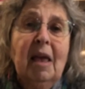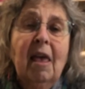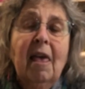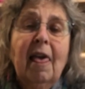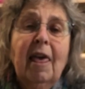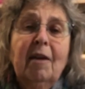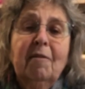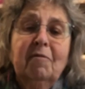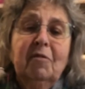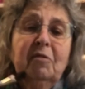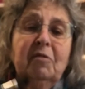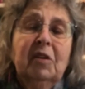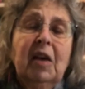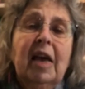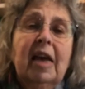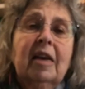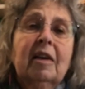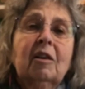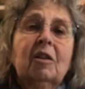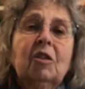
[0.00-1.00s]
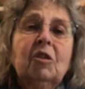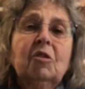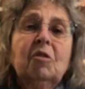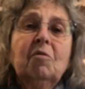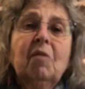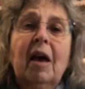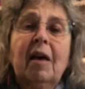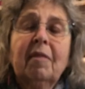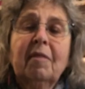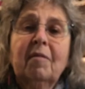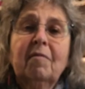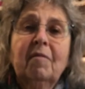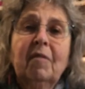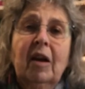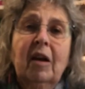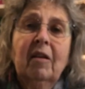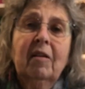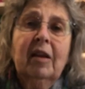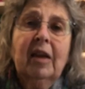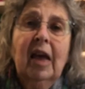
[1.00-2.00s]
if you take glue at the
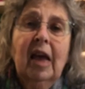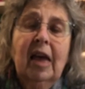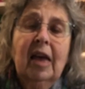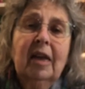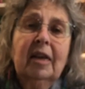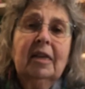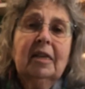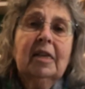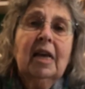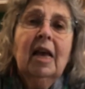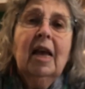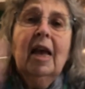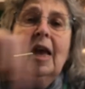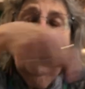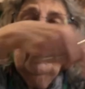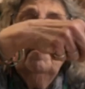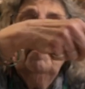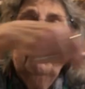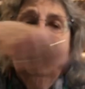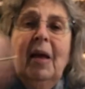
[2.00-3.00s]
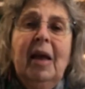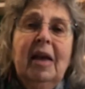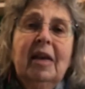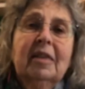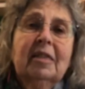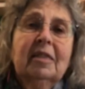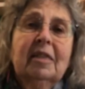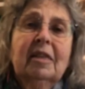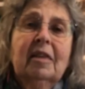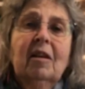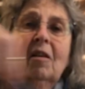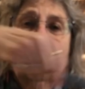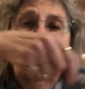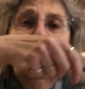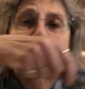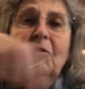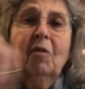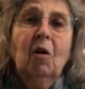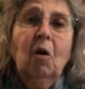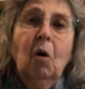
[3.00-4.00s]
very end and paint it
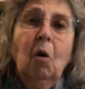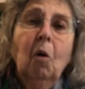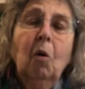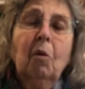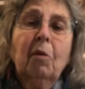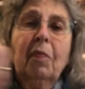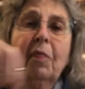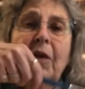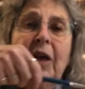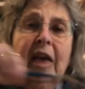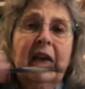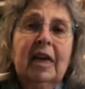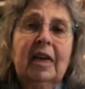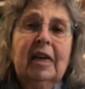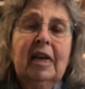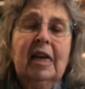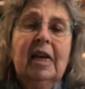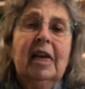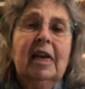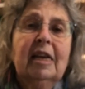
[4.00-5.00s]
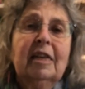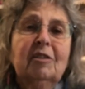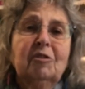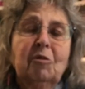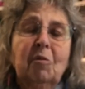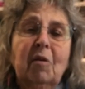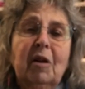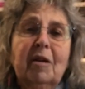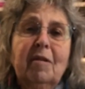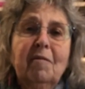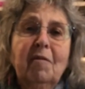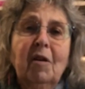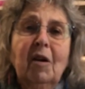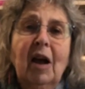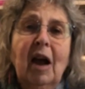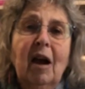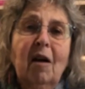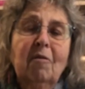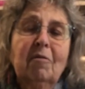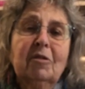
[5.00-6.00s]
on the whole thing, in 24
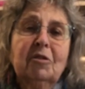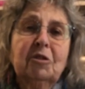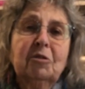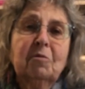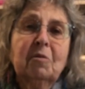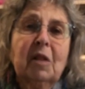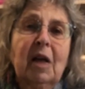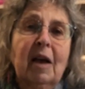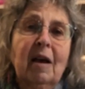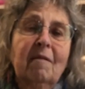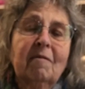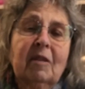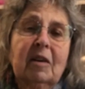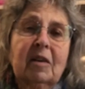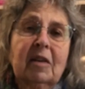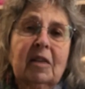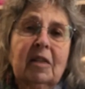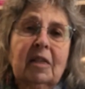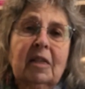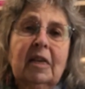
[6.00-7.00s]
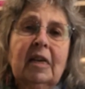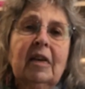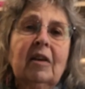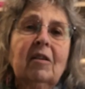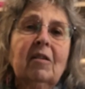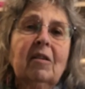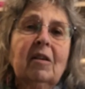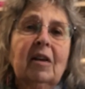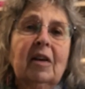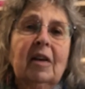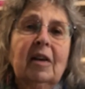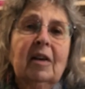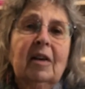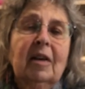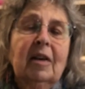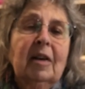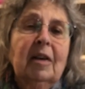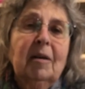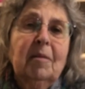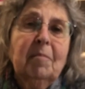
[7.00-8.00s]
hours you will have a clear
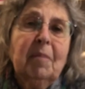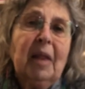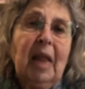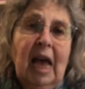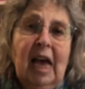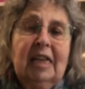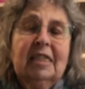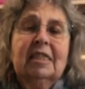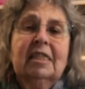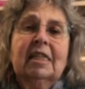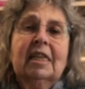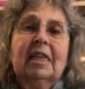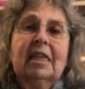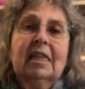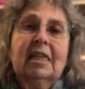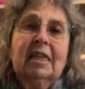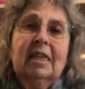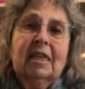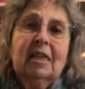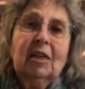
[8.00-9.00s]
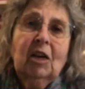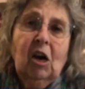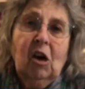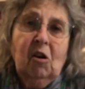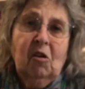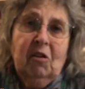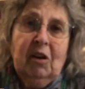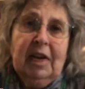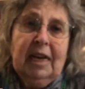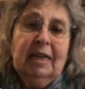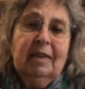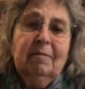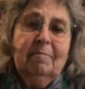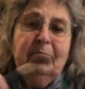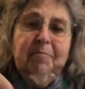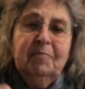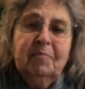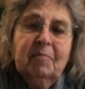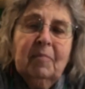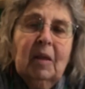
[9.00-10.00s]
plastic coating.
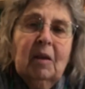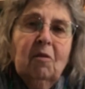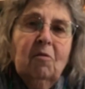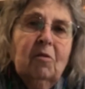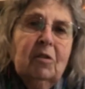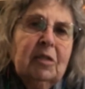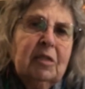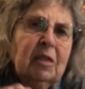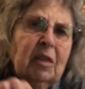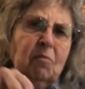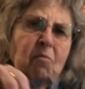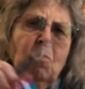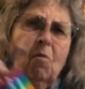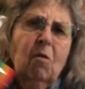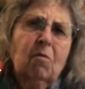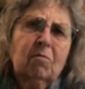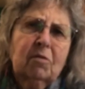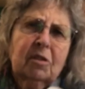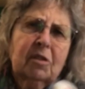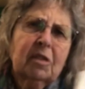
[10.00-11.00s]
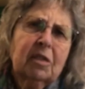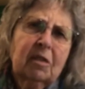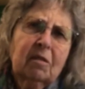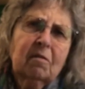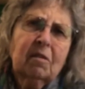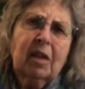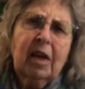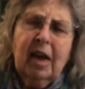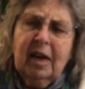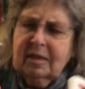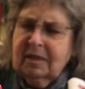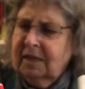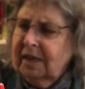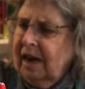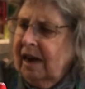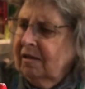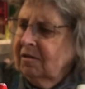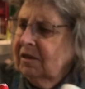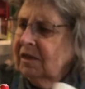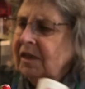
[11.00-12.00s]
Of course, it won't still last
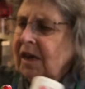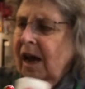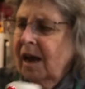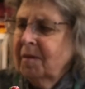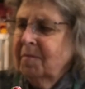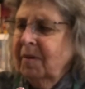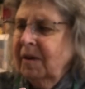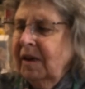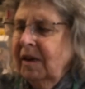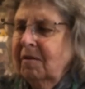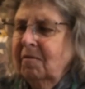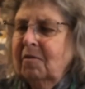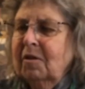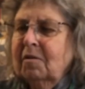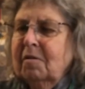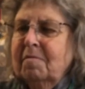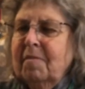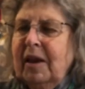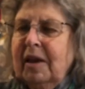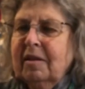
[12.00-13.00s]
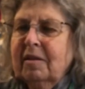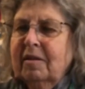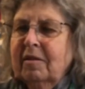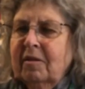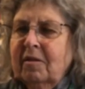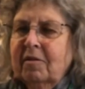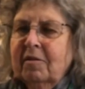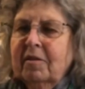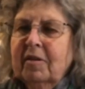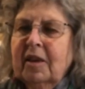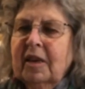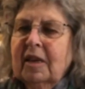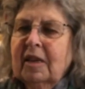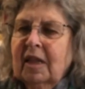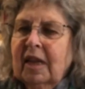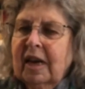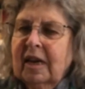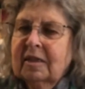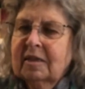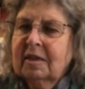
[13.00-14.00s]
outside, but it will make your thing
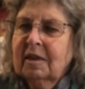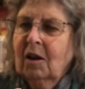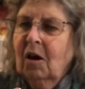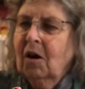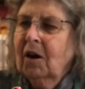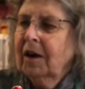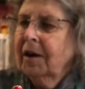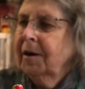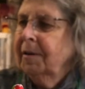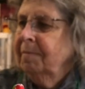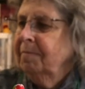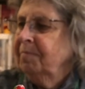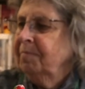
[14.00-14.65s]
last longer.